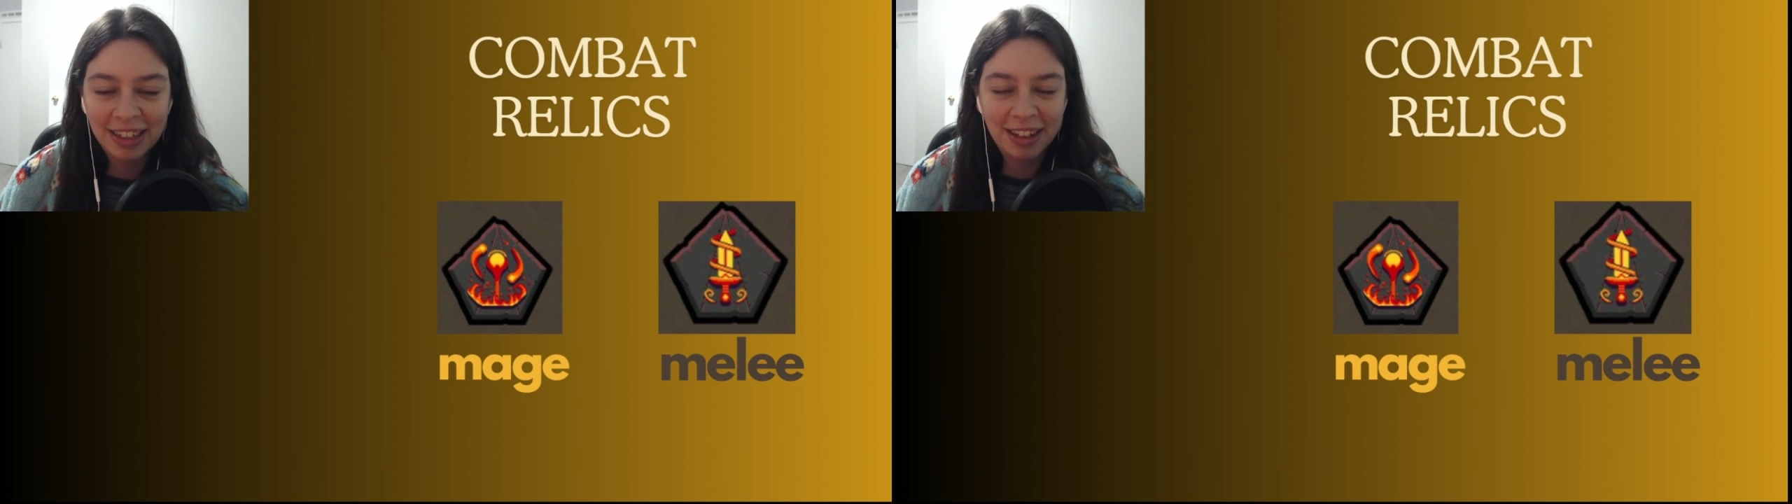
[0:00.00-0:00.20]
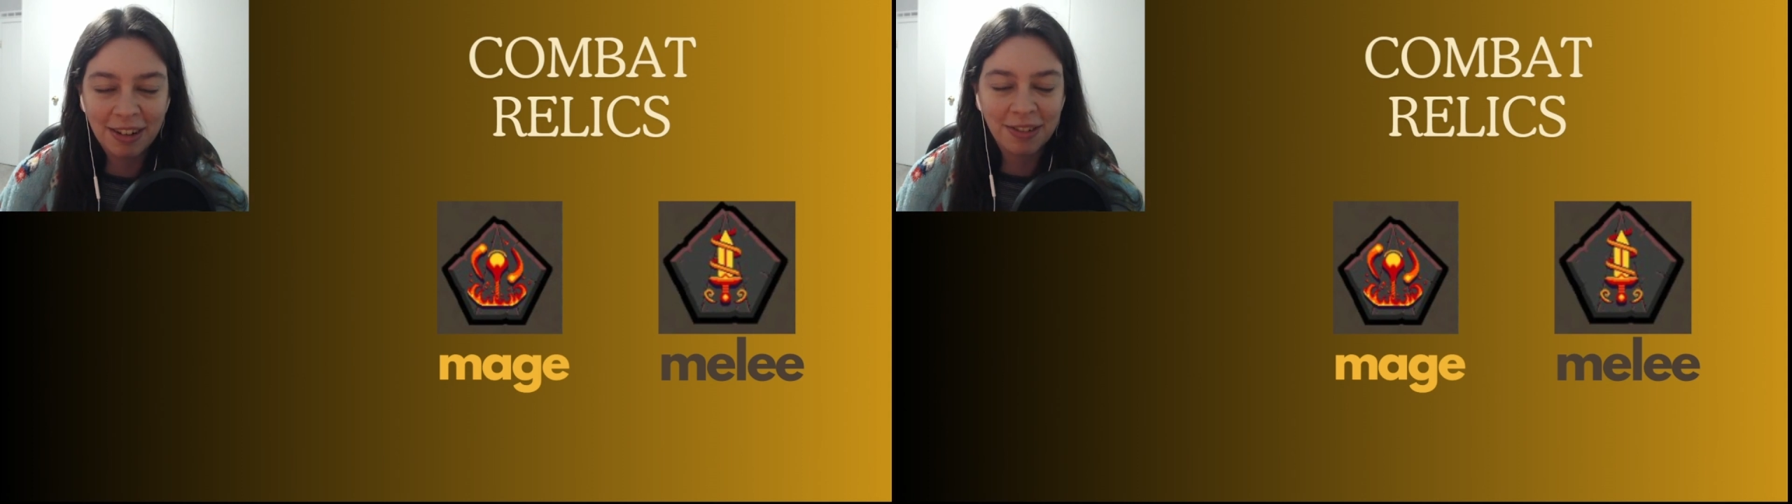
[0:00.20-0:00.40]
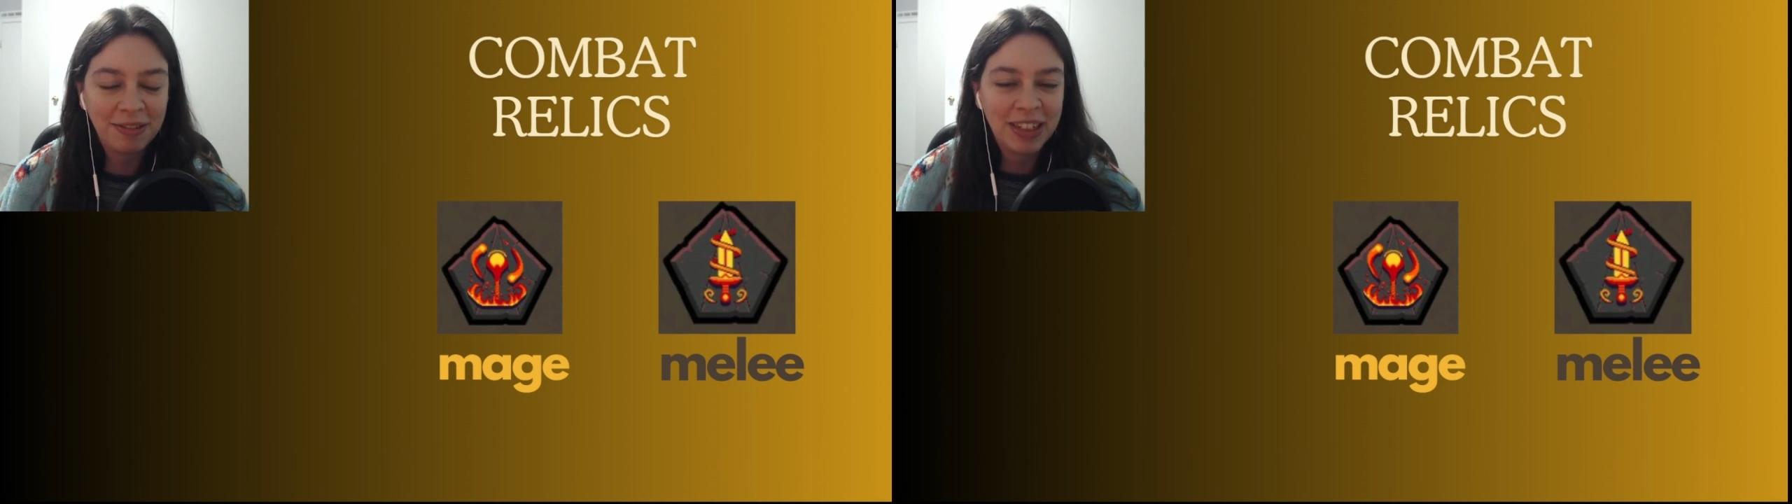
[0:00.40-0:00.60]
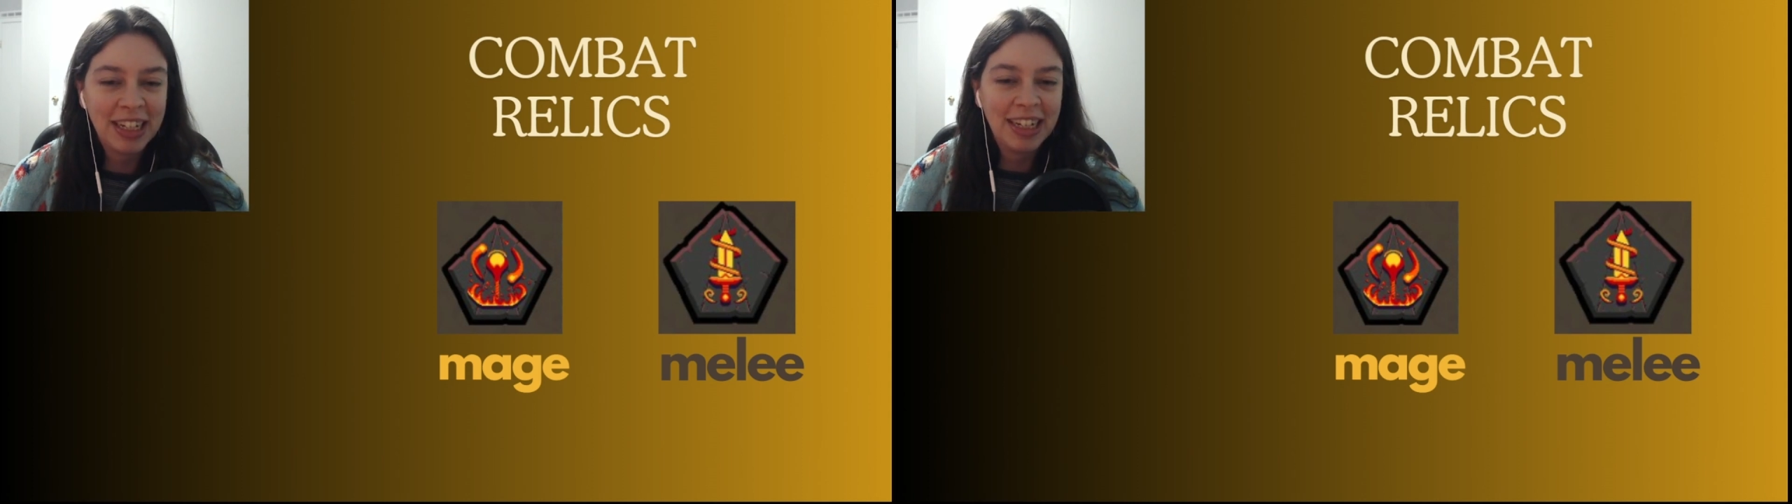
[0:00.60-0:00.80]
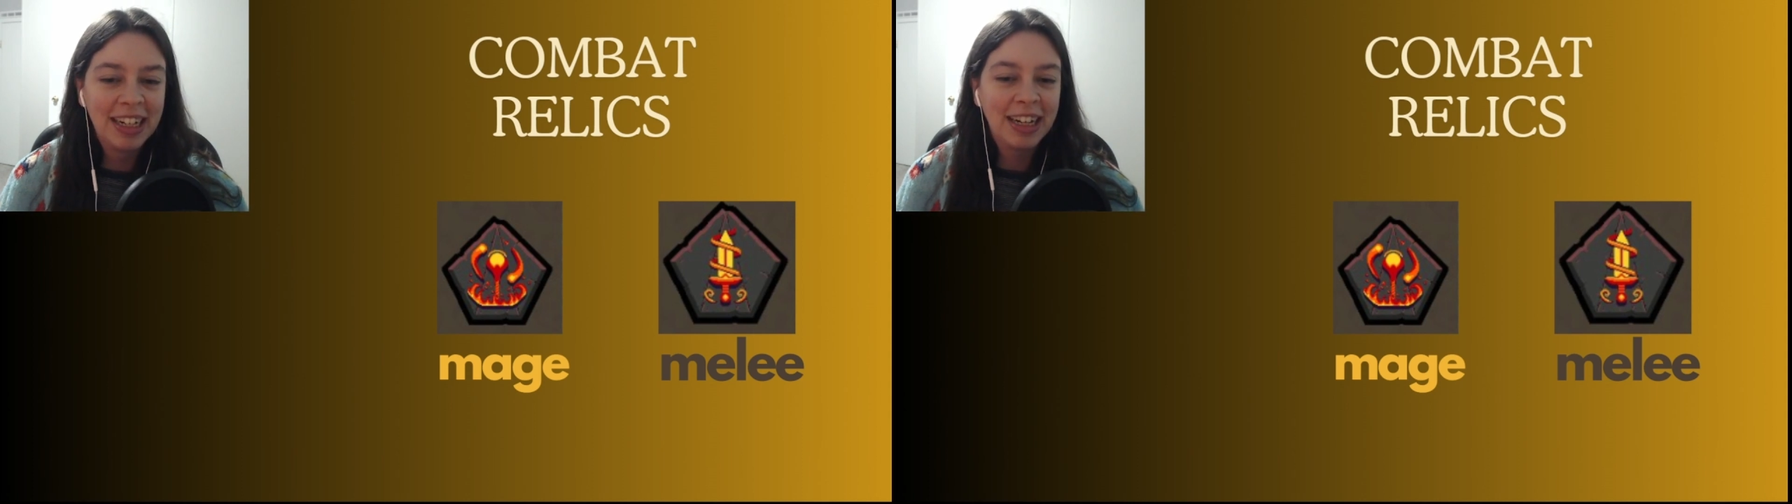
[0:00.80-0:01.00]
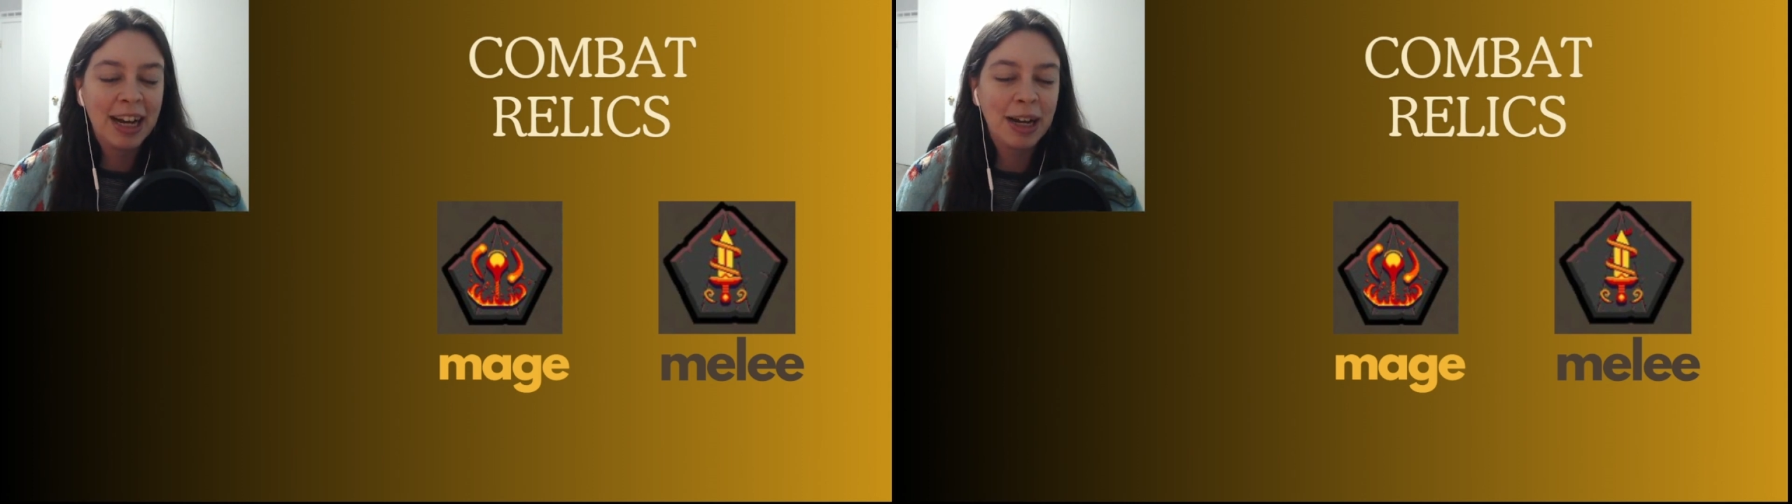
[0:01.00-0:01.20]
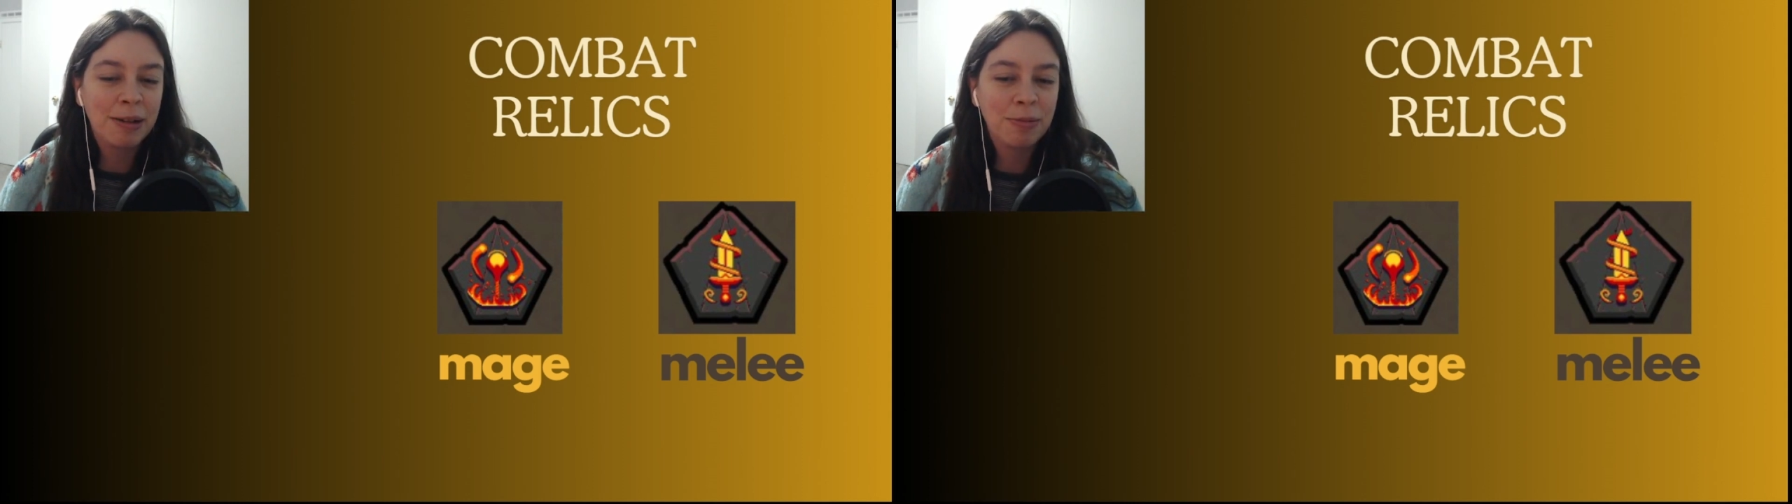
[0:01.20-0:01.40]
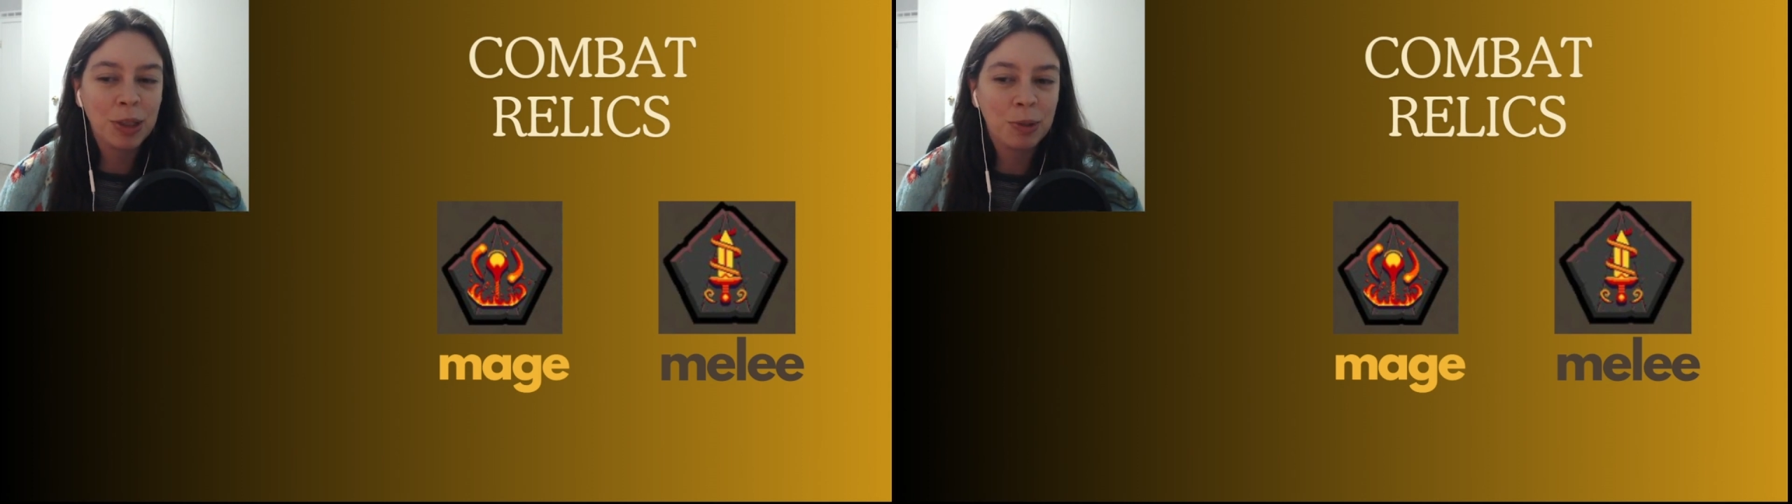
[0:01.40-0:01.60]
you know, which